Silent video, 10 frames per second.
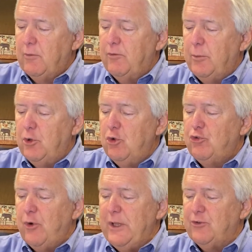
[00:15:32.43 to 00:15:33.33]
from the New
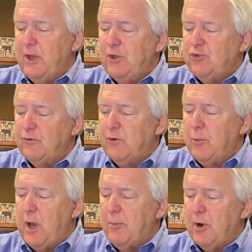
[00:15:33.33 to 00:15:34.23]
Translation from
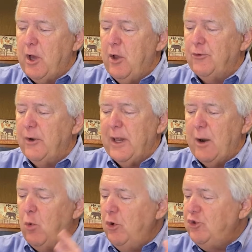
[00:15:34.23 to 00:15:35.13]
Robert Alter, and I
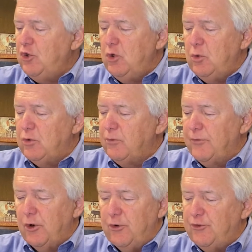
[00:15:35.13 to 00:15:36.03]
want you to
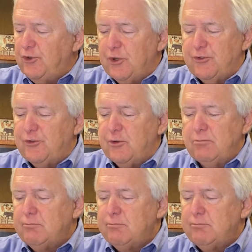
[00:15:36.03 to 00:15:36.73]
first just